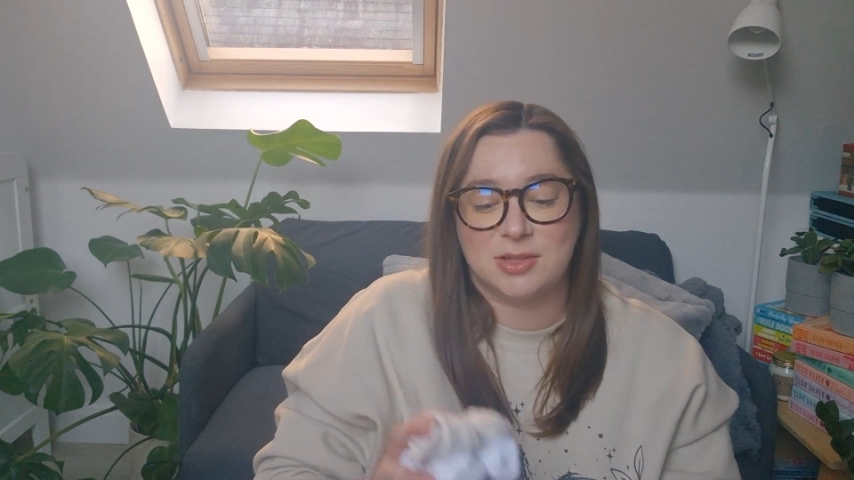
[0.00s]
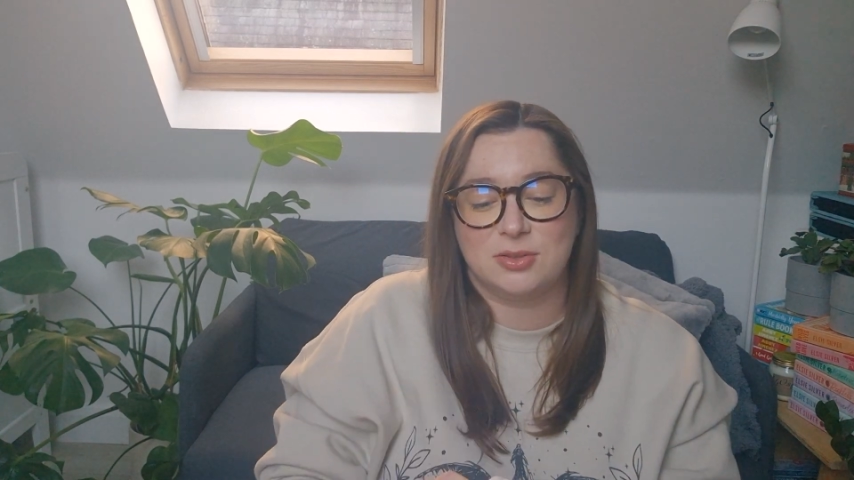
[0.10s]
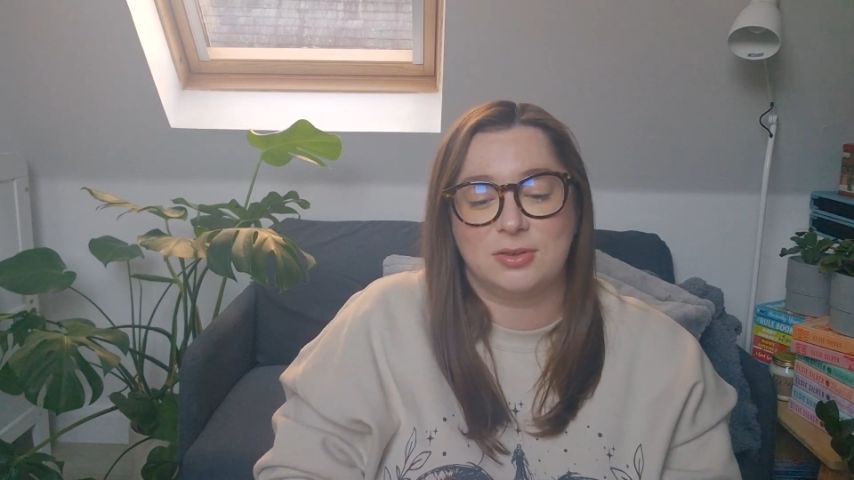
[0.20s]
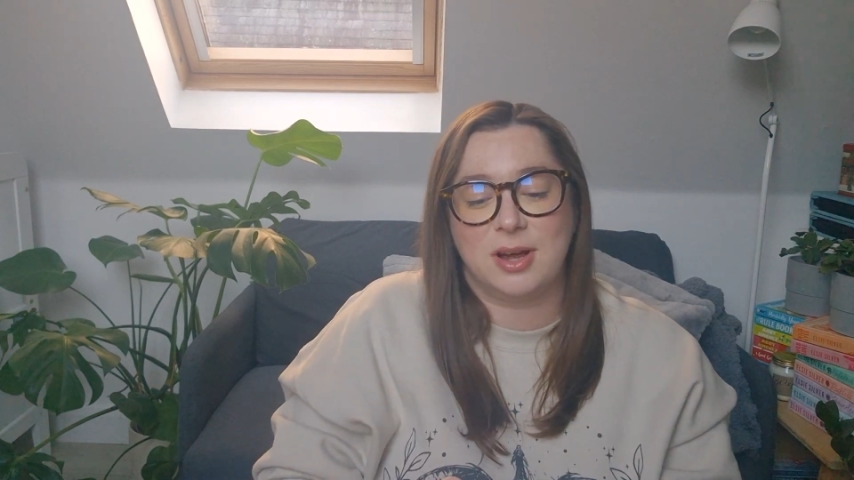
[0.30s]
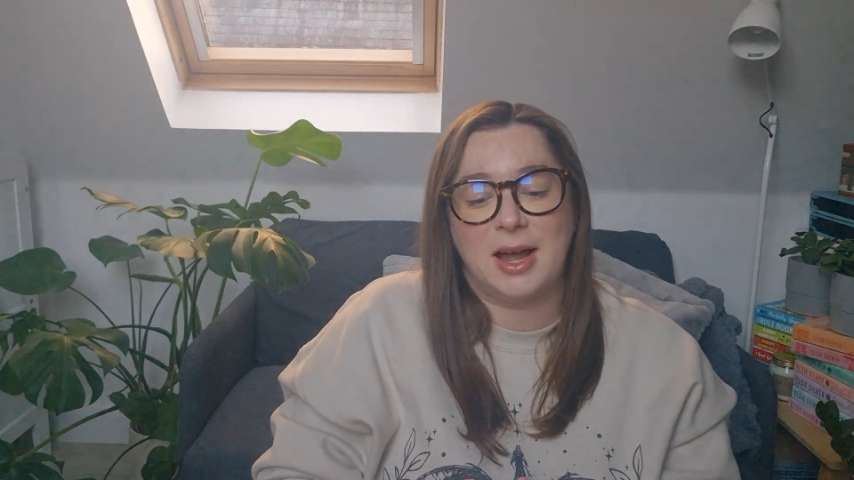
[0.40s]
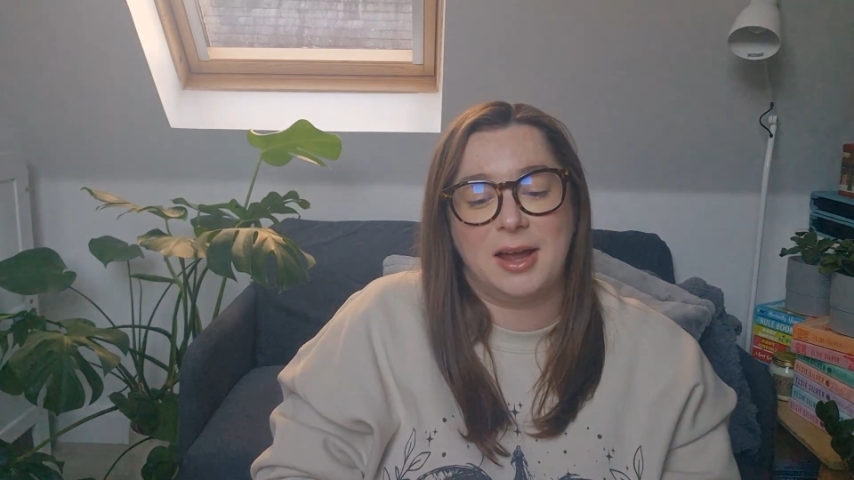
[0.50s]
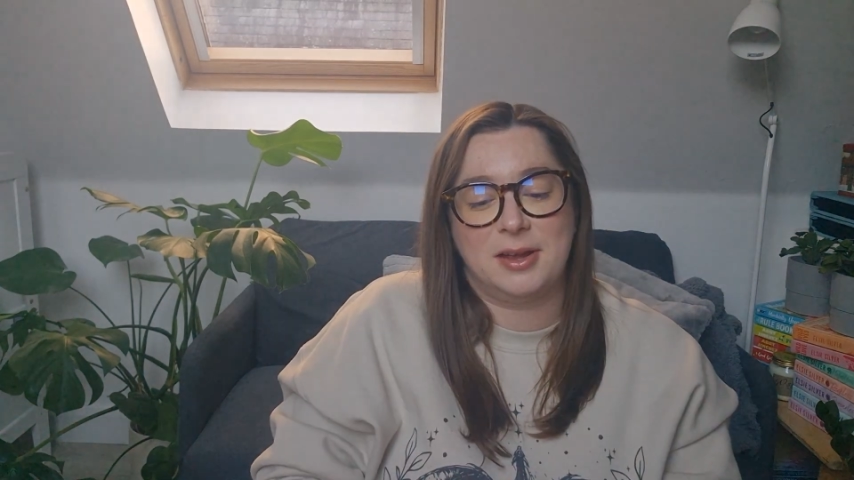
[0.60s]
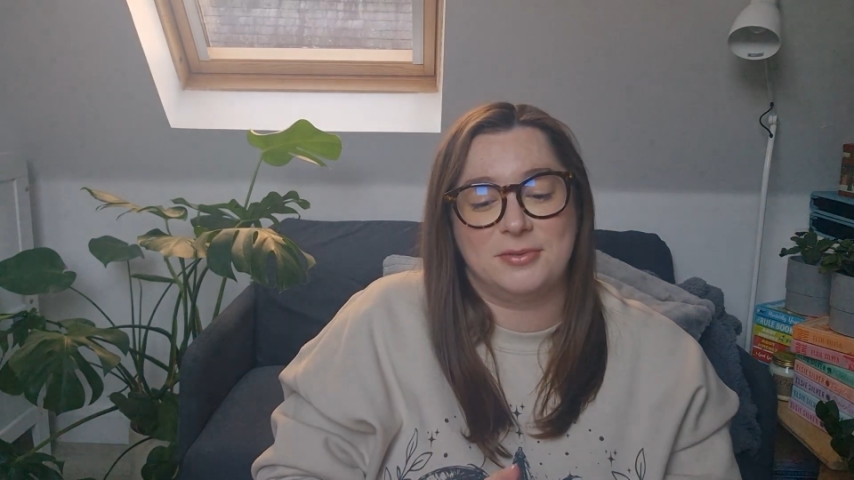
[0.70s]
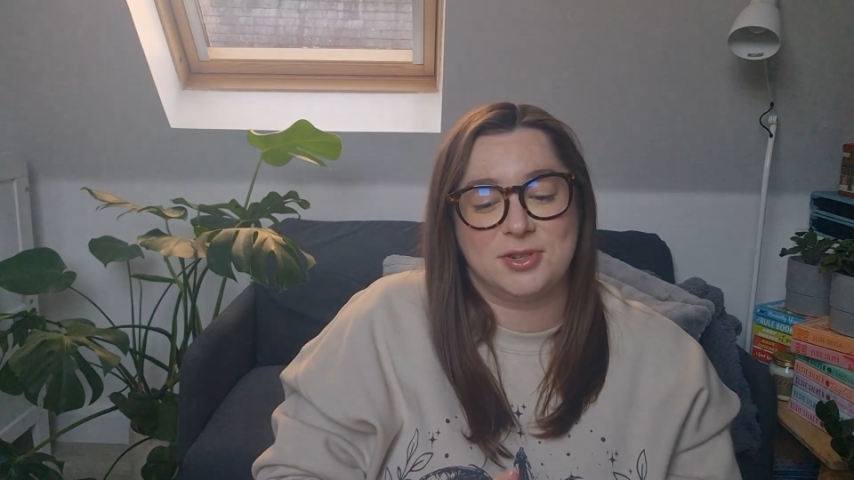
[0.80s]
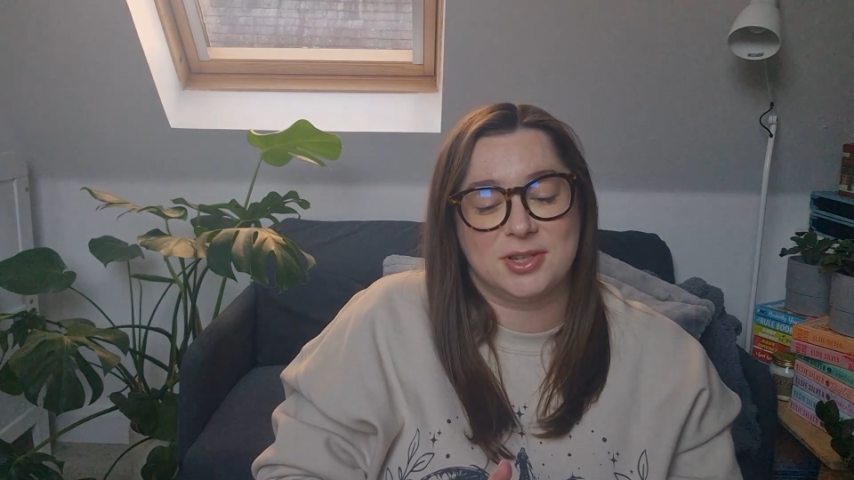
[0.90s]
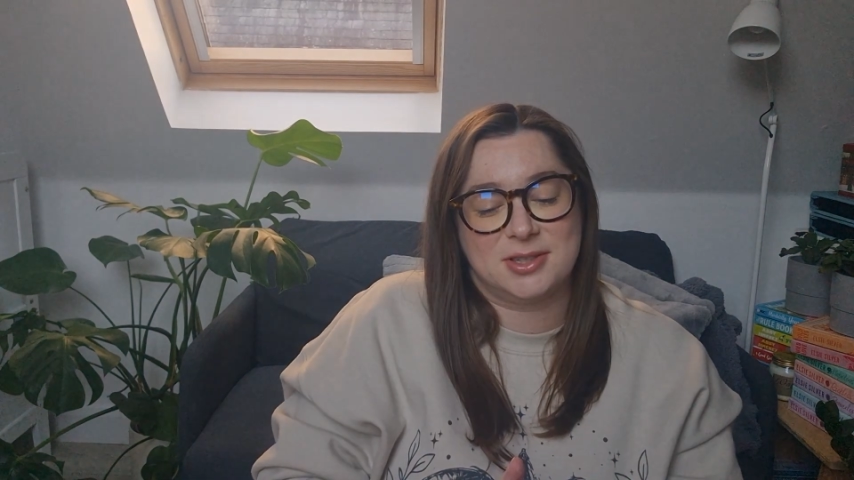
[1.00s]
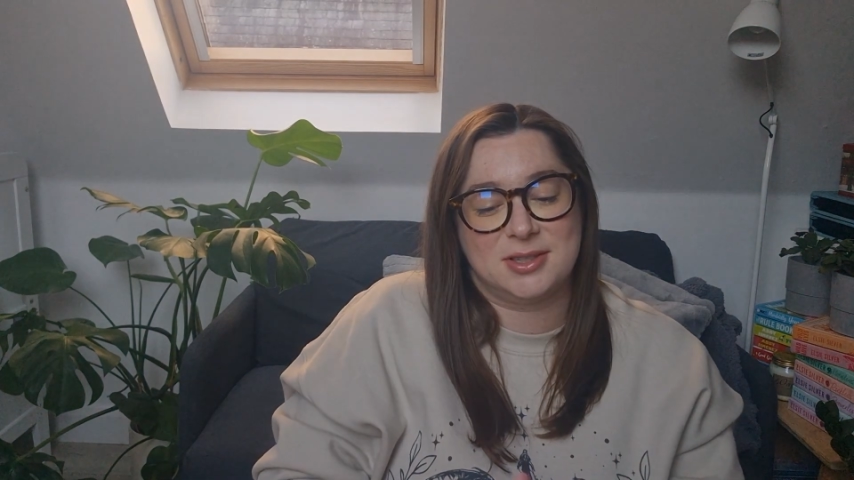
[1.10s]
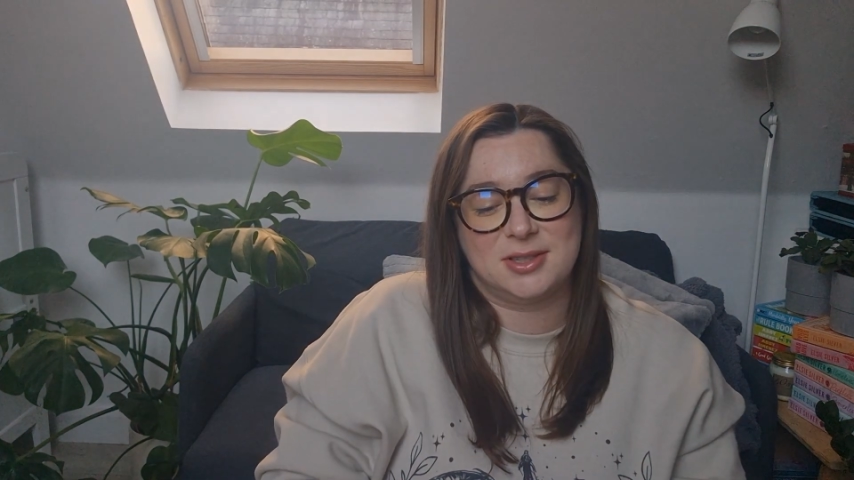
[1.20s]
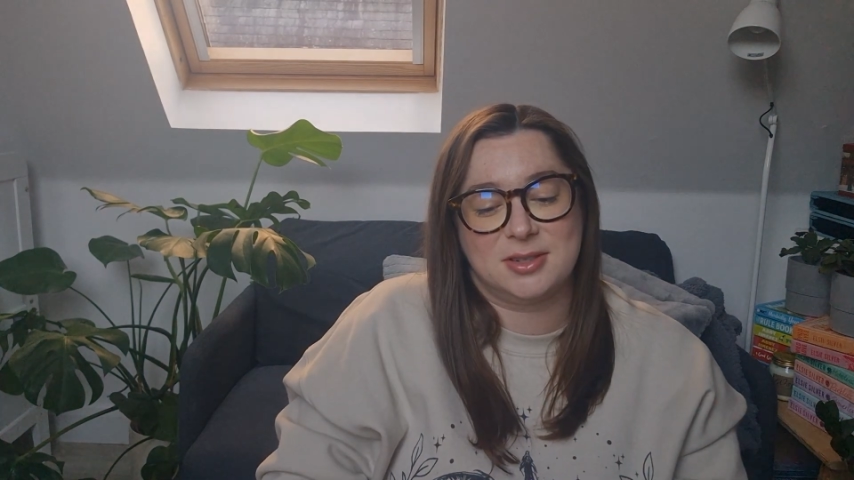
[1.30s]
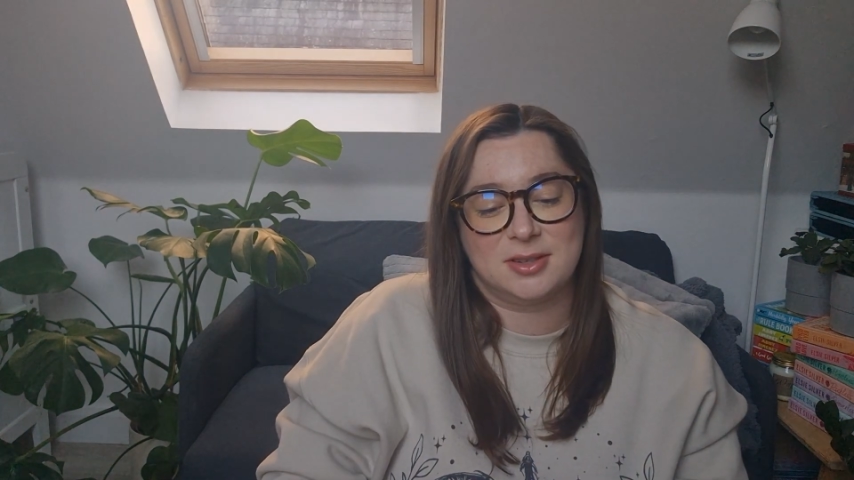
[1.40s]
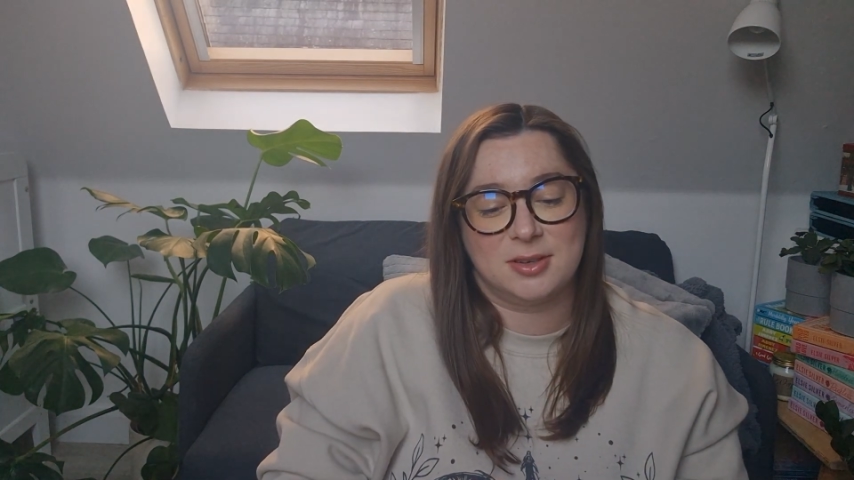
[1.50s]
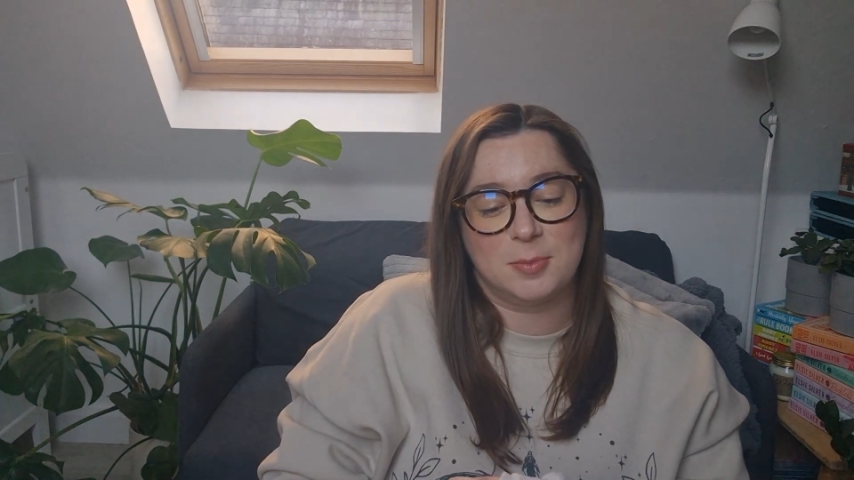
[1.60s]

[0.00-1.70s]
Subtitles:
so I've just,